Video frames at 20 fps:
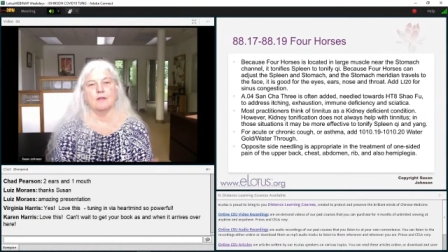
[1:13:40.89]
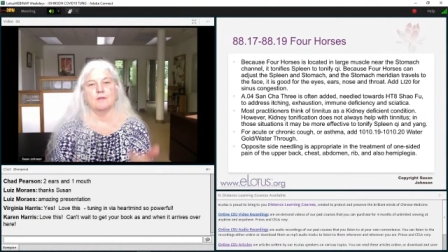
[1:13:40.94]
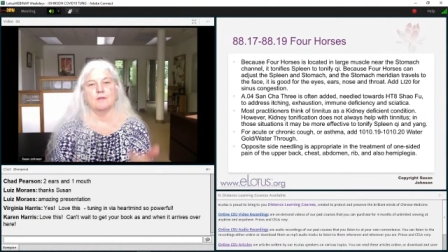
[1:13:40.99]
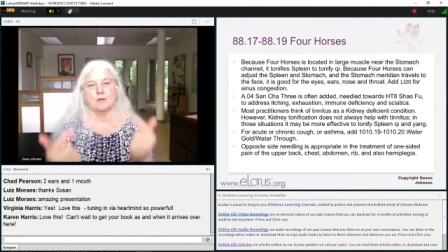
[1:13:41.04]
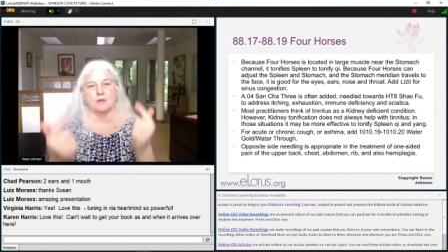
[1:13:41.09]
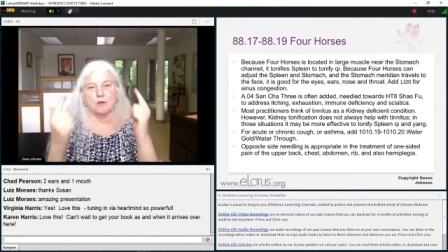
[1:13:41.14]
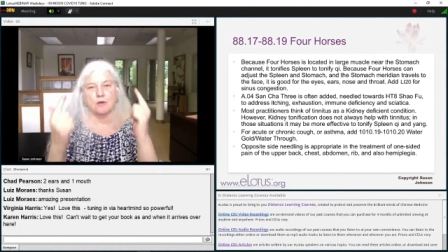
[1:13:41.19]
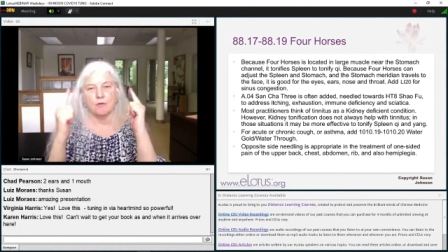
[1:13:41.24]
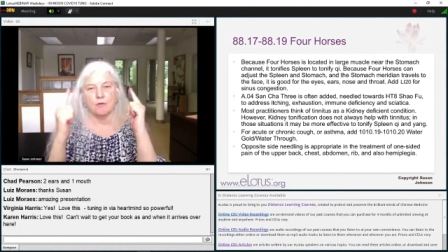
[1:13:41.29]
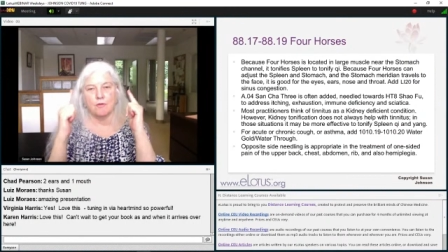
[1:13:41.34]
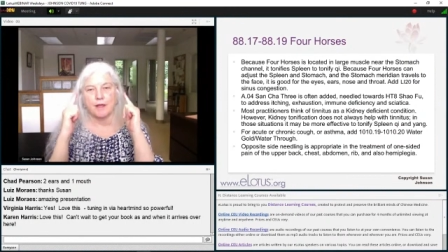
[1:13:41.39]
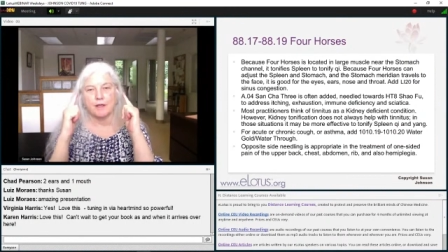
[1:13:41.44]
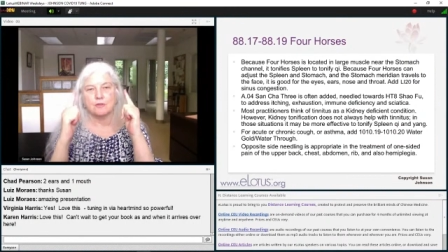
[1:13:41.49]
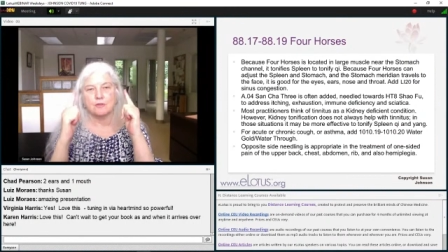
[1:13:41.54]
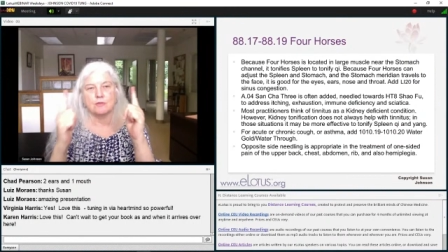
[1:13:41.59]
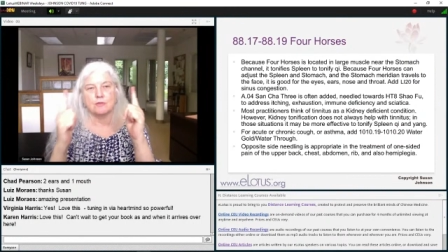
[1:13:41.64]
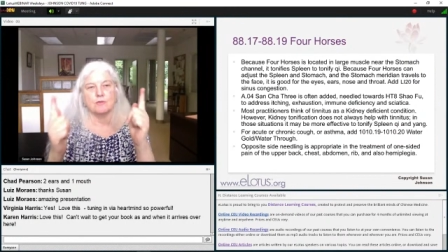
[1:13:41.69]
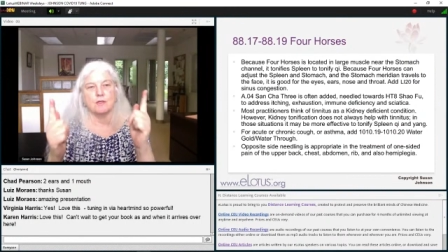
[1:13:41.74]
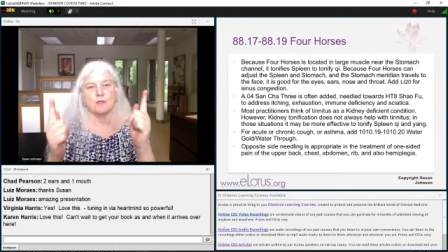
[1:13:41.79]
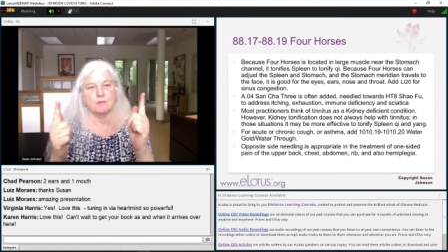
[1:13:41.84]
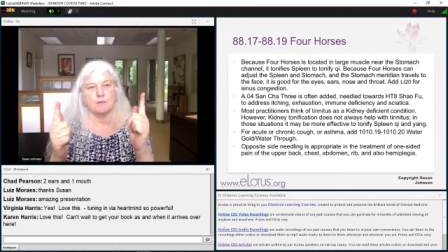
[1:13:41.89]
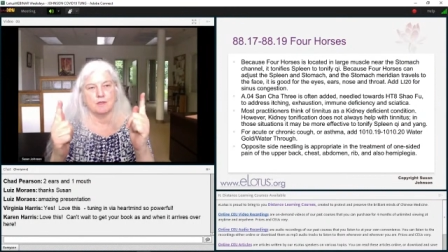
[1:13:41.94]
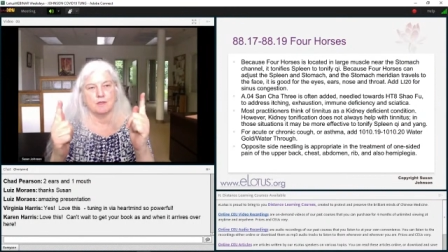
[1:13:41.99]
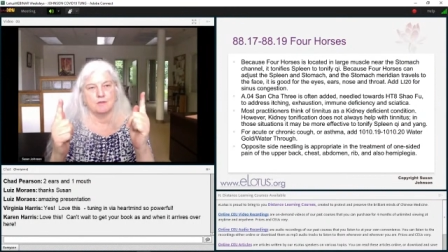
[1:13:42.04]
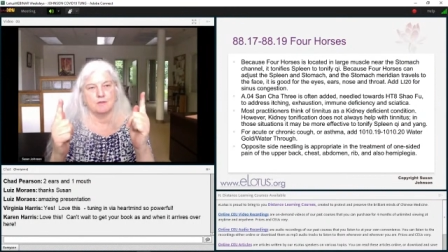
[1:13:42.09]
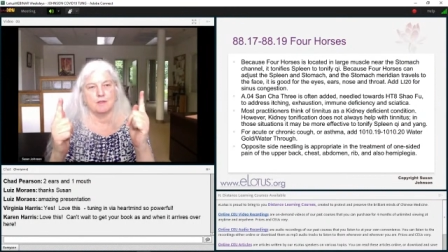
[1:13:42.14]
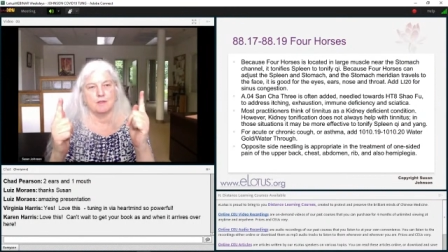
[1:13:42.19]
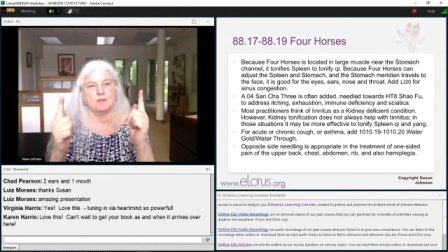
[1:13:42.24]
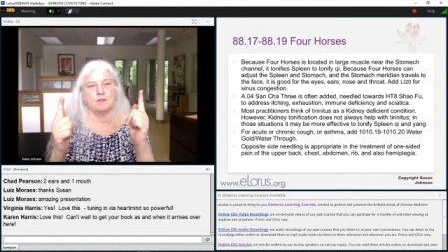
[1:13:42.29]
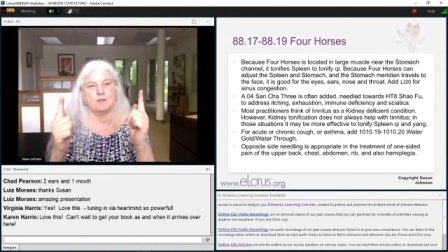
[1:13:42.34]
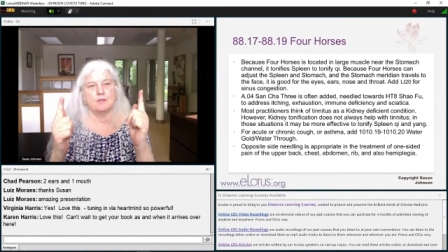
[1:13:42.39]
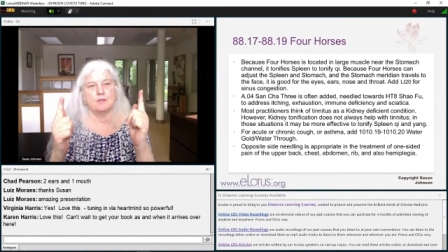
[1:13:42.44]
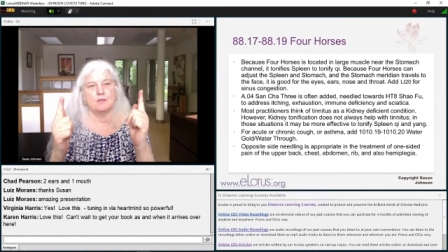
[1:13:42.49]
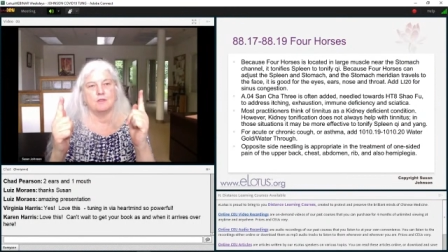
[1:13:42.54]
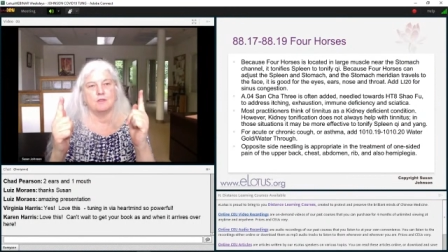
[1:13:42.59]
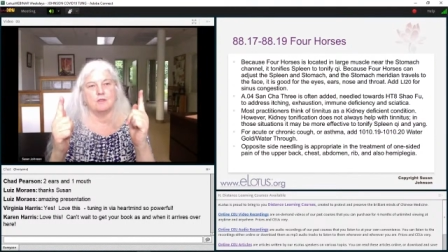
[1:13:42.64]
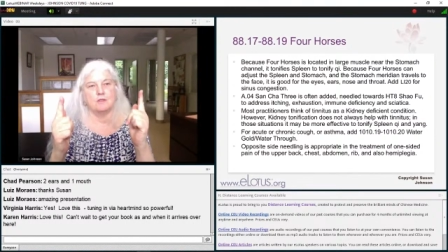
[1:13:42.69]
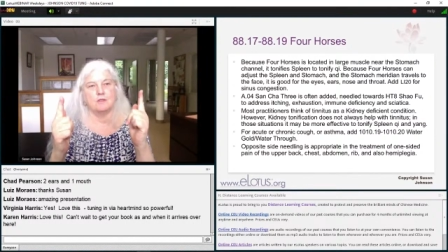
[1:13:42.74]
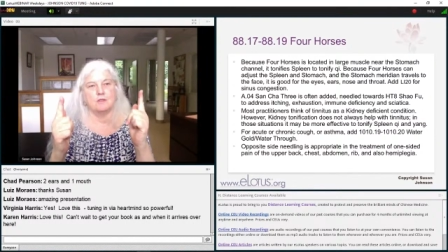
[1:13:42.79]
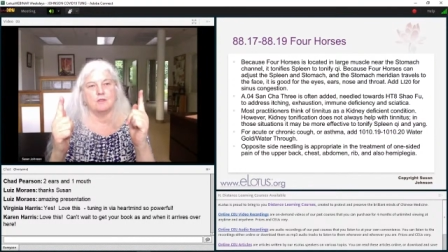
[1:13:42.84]
the correct treatment in
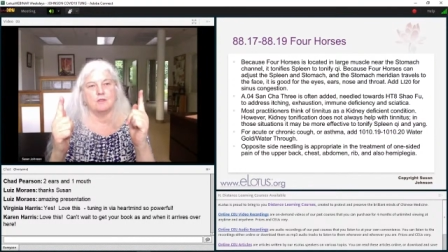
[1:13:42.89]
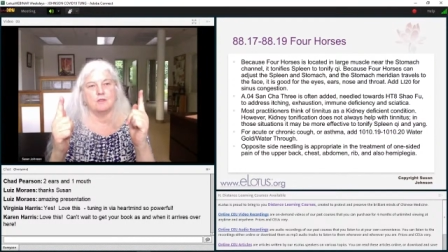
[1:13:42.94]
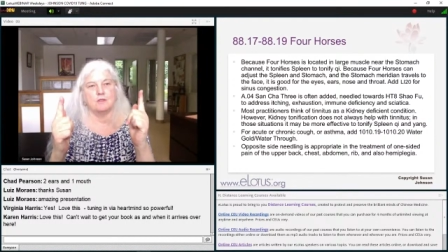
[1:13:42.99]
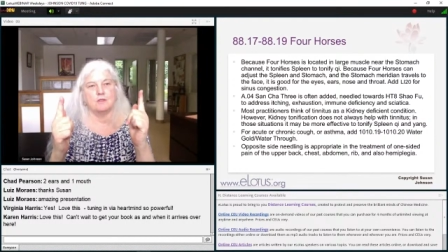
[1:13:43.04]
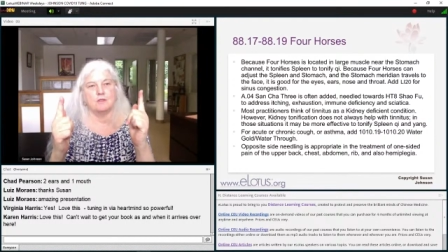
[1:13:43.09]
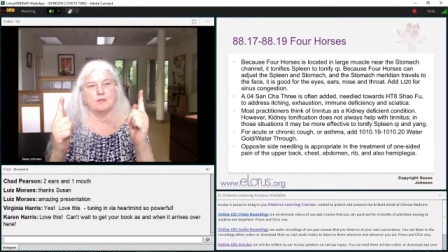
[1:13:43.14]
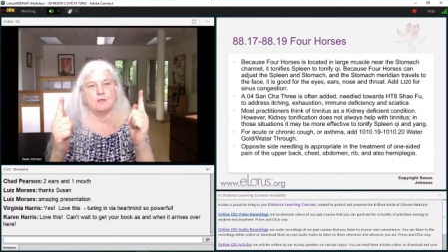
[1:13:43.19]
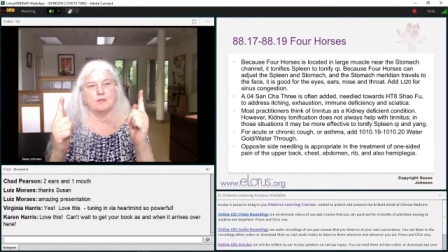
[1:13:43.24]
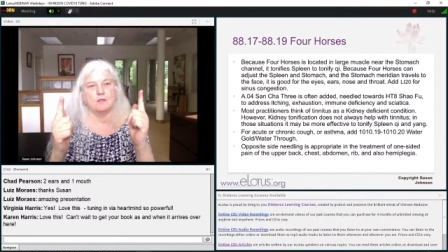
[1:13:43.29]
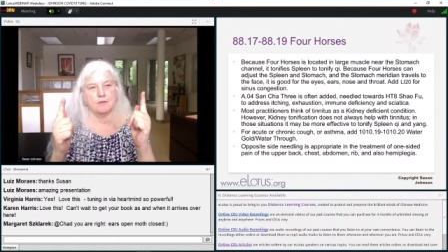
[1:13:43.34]
your mind.